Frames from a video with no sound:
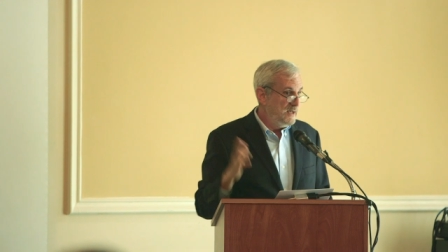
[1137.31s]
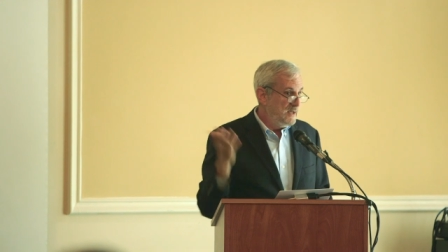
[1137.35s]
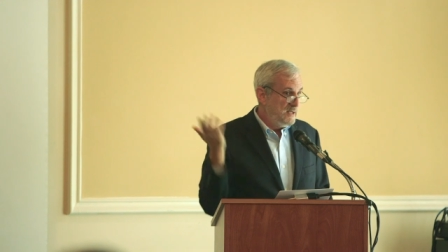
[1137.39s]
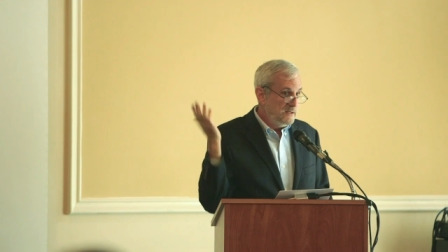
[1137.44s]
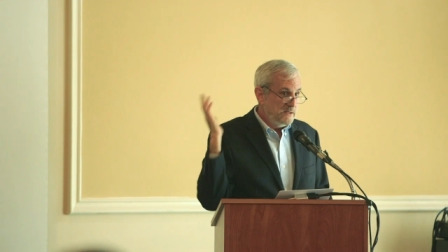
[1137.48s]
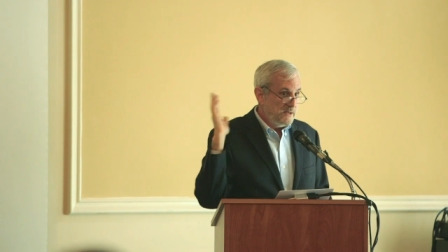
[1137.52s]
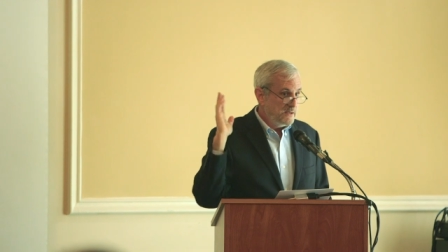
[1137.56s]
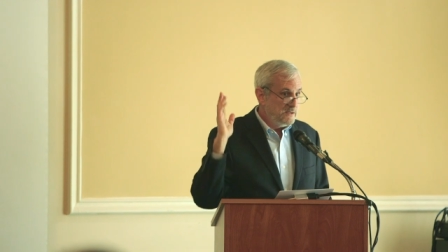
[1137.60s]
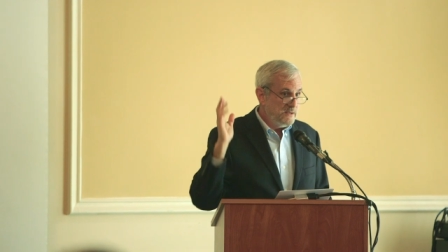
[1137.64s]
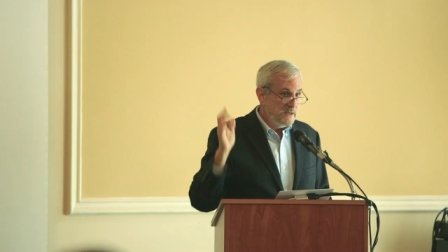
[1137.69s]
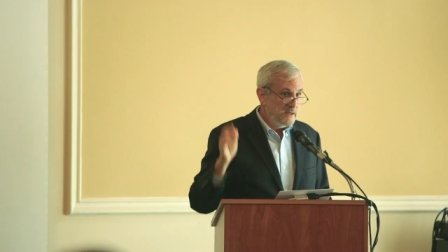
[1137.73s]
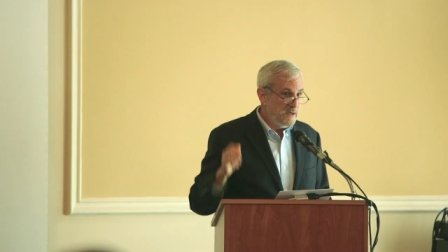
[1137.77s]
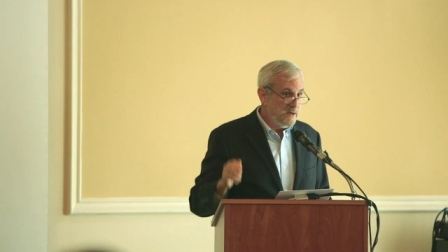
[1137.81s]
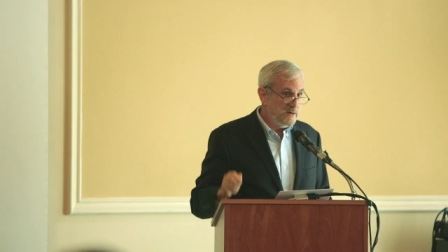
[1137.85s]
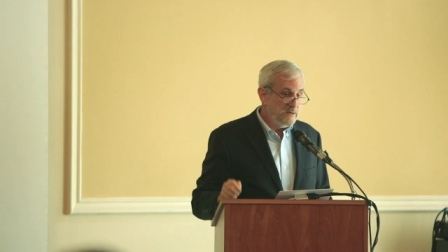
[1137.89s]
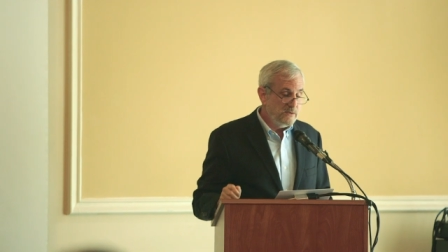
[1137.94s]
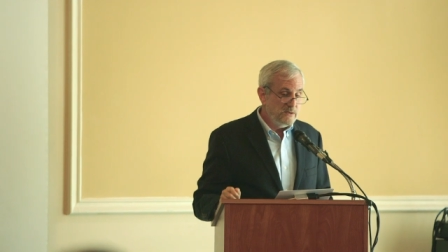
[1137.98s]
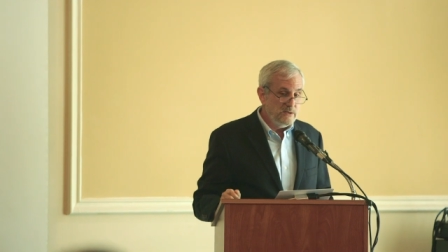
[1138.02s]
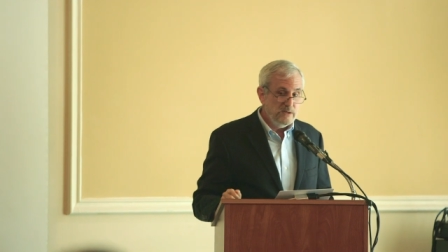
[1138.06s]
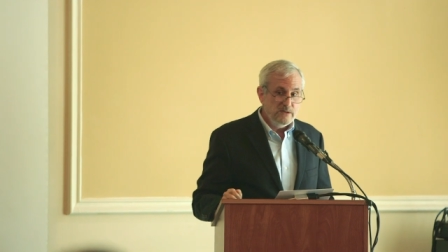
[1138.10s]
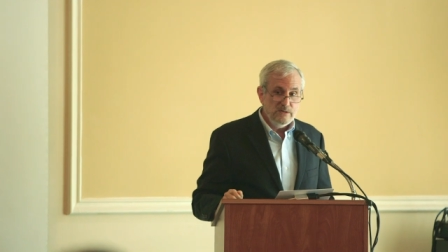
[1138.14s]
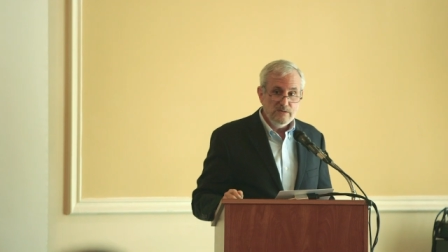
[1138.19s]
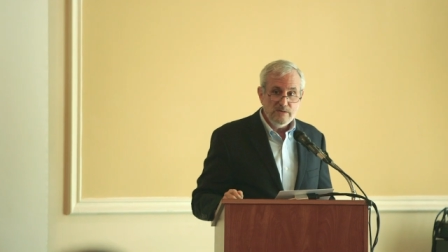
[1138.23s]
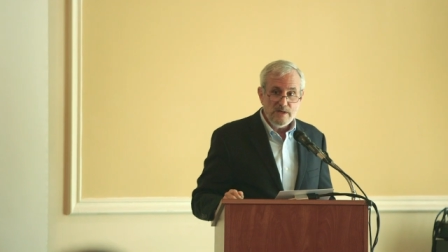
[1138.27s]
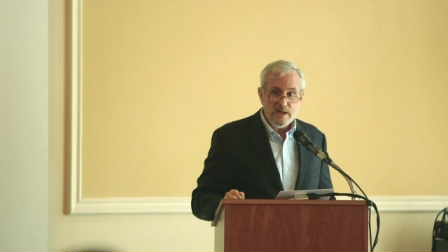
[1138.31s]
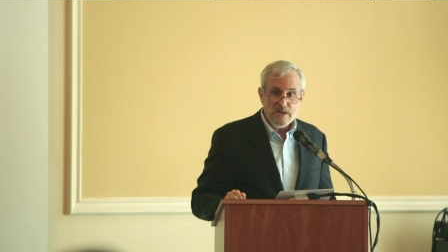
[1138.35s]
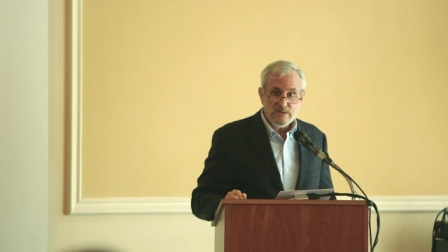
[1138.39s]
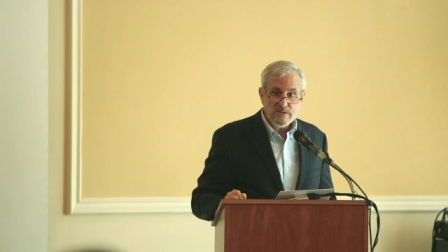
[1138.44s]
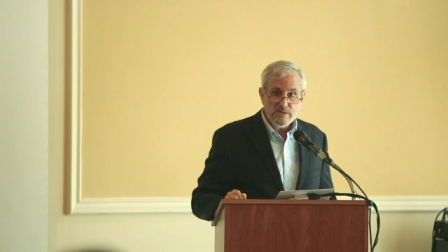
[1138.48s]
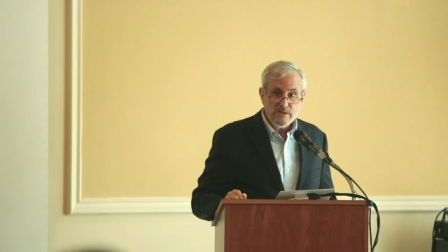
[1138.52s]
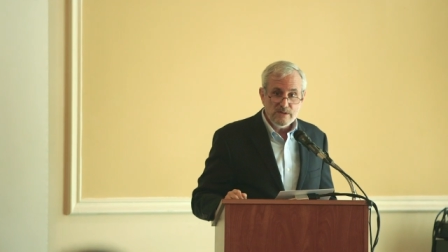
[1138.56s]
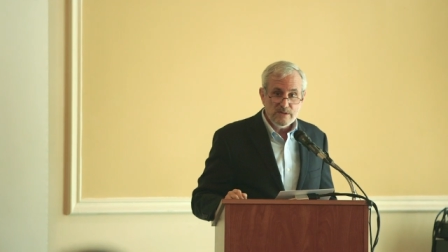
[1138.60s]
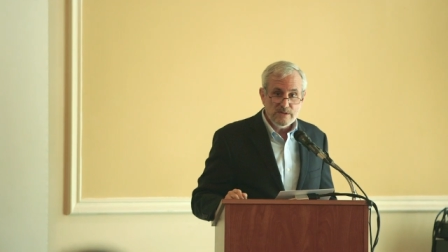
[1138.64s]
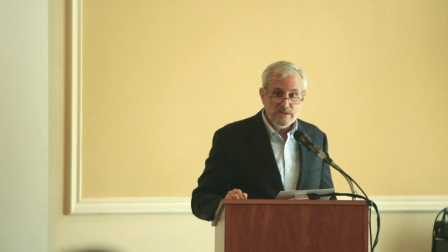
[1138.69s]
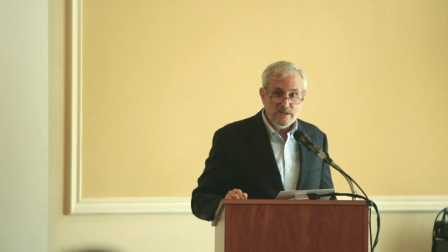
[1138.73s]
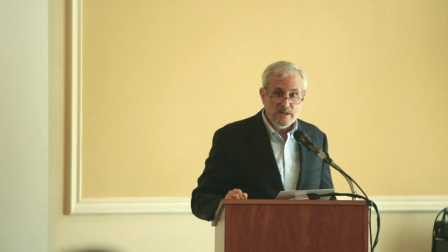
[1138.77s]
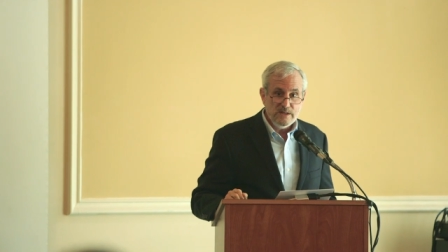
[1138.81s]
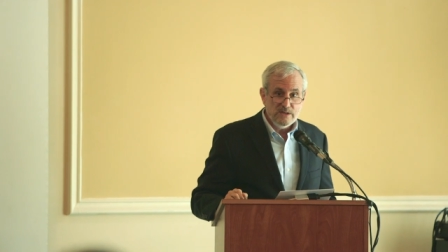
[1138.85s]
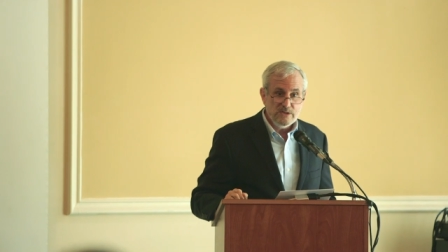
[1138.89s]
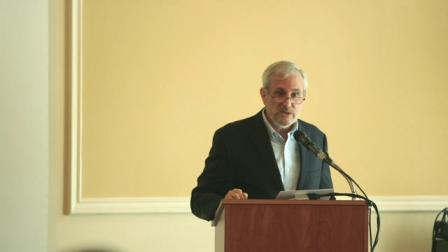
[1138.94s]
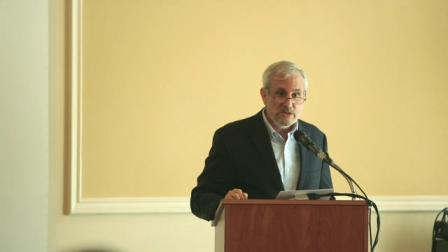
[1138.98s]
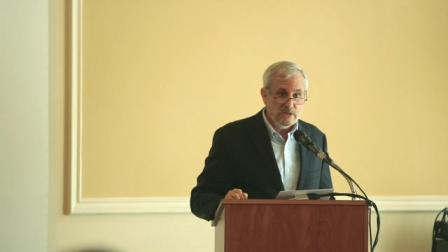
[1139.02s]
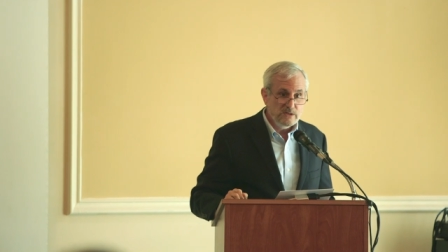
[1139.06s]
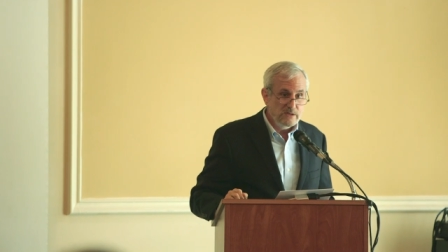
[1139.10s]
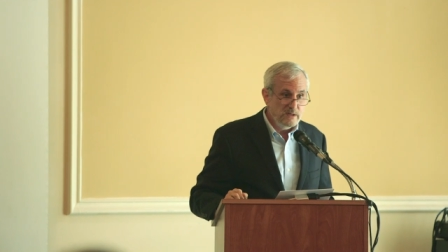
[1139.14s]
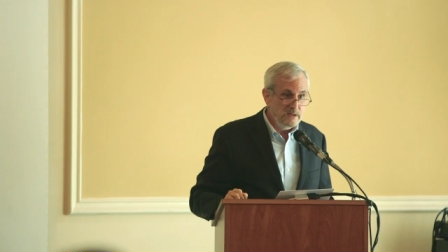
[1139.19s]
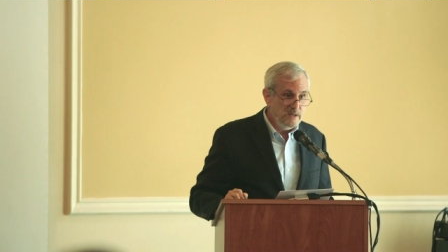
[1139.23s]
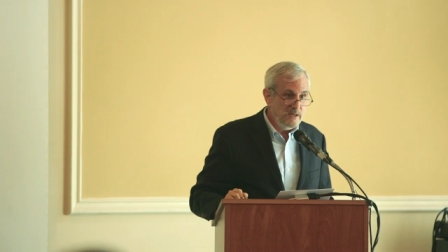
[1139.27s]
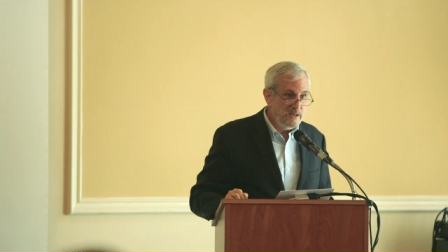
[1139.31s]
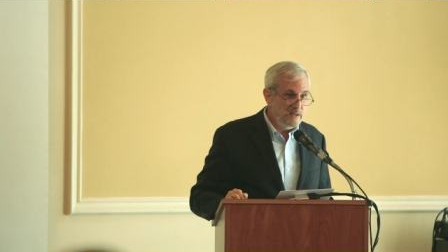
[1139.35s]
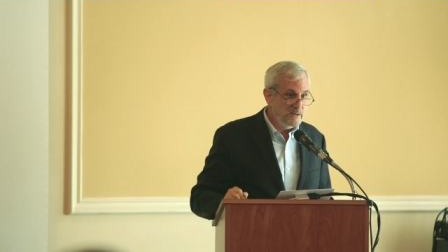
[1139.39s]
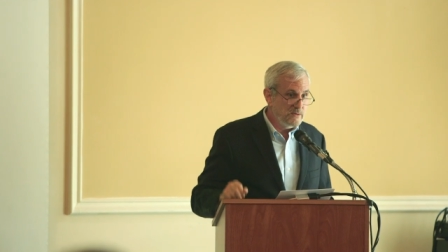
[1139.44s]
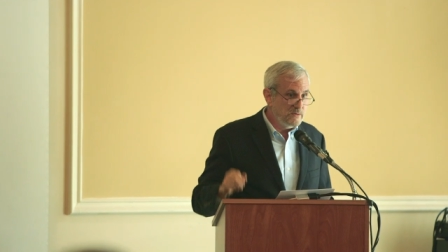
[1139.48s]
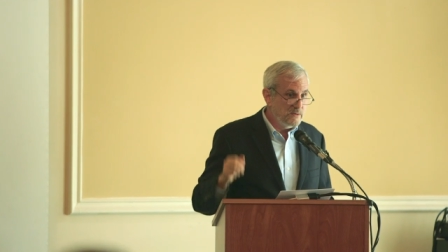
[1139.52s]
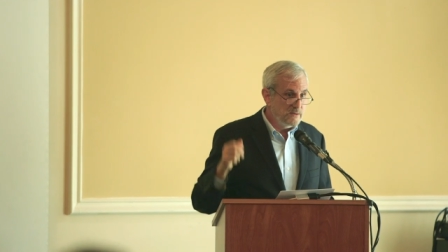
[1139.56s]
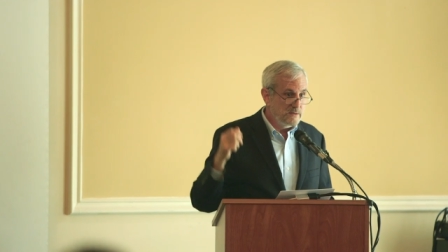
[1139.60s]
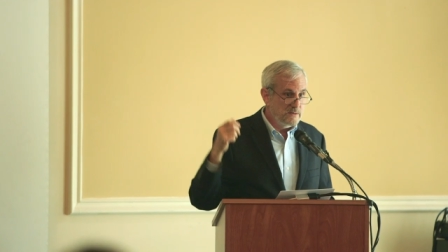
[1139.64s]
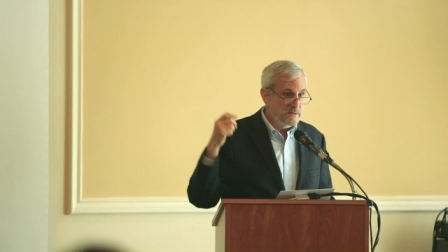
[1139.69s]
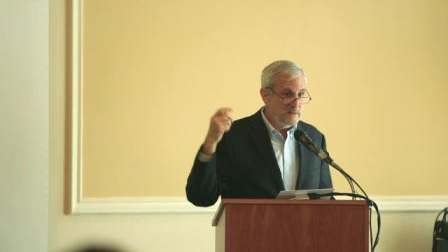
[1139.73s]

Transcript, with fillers: doesn't guarantee you naturalization either.